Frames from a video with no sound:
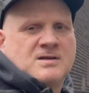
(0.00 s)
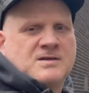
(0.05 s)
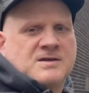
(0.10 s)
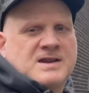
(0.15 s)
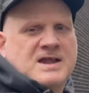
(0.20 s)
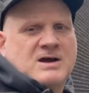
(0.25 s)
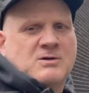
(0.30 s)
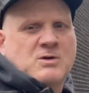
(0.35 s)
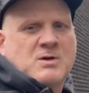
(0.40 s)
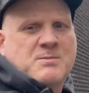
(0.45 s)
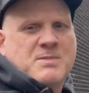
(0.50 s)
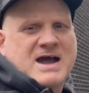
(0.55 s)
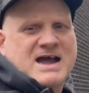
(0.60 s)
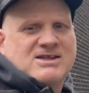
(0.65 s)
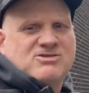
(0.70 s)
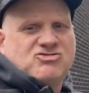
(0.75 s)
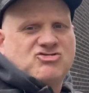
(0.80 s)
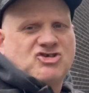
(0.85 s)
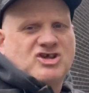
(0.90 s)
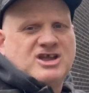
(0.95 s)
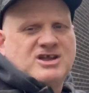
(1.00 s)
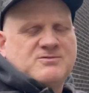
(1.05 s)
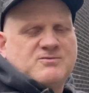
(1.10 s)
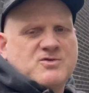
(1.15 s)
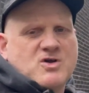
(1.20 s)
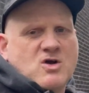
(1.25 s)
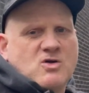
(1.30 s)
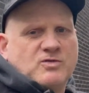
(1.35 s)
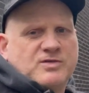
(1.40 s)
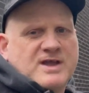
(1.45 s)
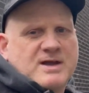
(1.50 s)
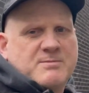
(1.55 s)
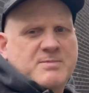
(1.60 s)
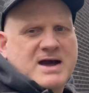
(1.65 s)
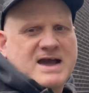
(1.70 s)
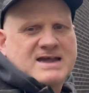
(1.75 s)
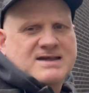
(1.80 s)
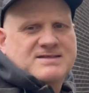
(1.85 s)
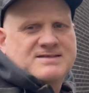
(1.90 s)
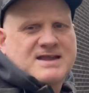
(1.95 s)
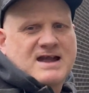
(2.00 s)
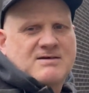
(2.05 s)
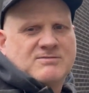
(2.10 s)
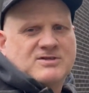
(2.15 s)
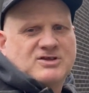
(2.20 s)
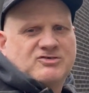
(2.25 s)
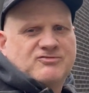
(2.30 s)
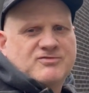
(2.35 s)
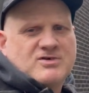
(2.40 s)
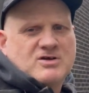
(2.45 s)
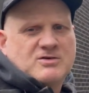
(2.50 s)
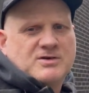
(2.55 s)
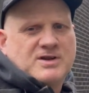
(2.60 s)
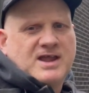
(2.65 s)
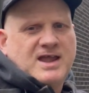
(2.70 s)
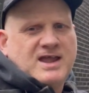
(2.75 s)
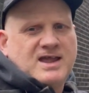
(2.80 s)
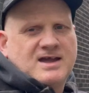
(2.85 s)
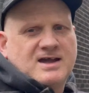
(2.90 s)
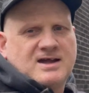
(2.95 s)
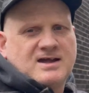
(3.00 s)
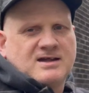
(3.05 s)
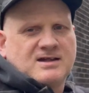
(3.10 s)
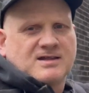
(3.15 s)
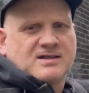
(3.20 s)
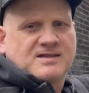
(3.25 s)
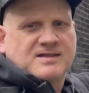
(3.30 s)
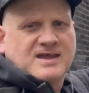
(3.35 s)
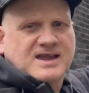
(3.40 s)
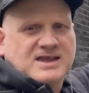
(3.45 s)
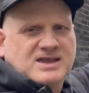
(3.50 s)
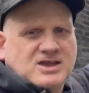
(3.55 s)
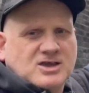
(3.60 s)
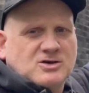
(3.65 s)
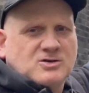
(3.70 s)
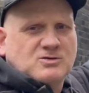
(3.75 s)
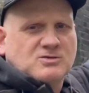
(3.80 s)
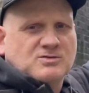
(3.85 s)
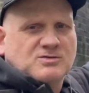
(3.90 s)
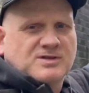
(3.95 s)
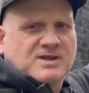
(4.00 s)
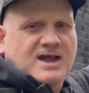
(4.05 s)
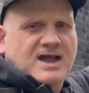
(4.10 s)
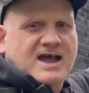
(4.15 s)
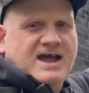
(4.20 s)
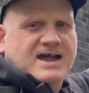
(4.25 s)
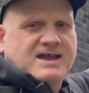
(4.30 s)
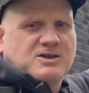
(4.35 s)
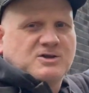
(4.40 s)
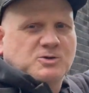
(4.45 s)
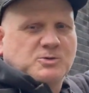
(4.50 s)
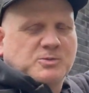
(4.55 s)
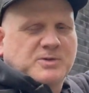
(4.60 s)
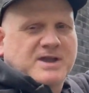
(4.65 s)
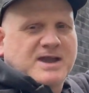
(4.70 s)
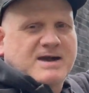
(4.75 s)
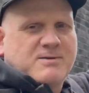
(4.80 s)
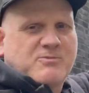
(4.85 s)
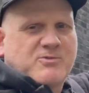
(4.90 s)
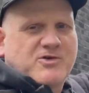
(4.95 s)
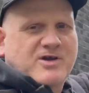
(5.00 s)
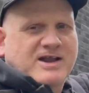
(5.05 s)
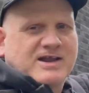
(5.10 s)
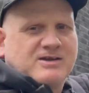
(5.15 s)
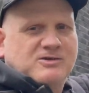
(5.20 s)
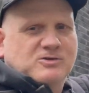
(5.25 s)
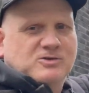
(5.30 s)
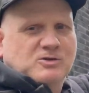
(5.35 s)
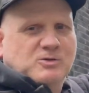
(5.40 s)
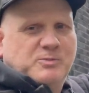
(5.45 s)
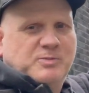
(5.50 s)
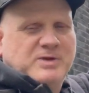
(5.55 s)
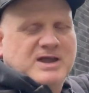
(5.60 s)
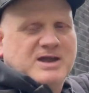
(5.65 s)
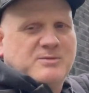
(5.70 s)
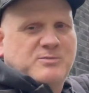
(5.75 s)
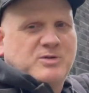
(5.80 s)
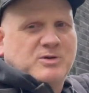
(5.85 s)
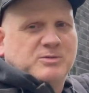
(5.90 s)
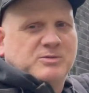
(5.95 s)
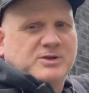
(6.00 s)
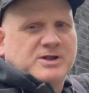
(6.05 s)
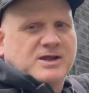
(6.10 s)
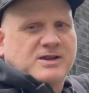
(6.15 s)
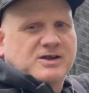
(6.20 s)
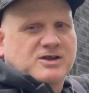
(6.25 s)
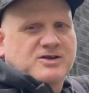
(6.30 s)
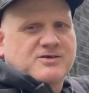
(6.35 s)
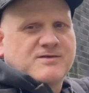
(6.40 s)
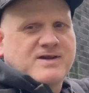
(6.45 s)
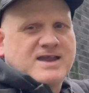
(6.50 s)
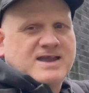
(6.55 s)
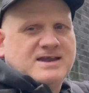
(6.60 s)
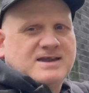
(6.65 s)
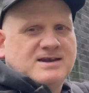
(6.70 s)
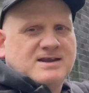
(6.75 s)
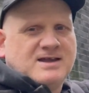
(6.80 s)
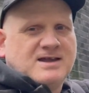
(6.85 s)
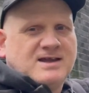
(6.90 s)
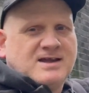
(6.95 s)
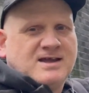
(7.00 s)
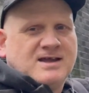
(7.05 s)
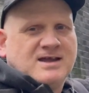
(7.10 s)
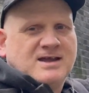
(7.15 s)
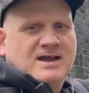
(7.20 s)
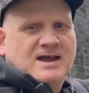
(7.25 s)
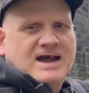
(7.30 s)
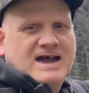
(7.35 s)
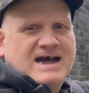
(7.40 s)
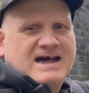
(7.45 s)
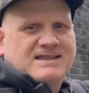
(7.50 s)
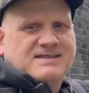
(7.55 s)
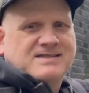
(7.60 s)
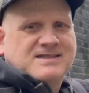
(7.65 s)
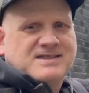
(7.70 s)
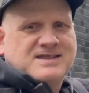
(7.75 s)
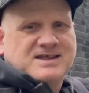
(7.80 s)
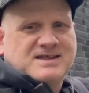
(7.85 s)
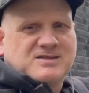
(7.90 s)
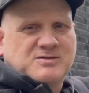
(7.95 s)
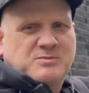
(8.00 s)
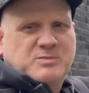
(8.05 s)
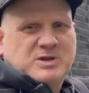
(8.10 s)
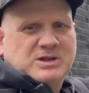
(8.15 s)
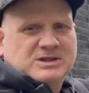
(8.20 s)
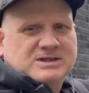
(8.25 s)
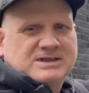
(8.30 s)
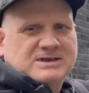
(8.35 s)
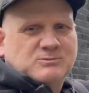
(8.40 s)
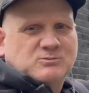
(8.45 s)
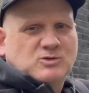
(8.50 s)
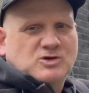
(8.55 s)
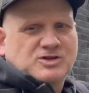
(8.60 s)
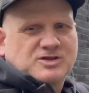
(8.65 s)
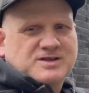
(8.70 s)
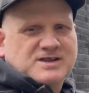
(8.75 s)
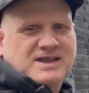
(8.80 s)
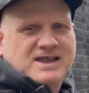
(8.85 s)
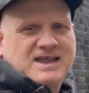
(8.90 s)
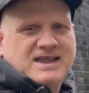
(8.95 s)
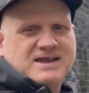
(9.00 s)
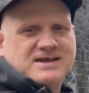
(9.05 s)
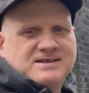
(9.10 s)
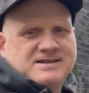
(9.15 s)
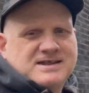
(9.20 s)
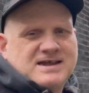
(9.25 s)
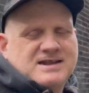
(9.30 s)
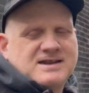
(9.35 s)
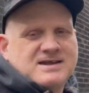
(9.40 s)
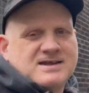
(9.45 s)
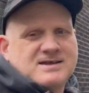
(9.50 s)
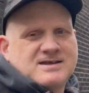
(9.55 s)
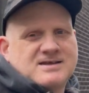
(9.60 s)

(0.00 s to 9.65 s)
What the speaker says: Now, when Matt and Jean rode their bikes down this road here, they used a high up camera angle up here, probably on a crane, and this building wasn't here then.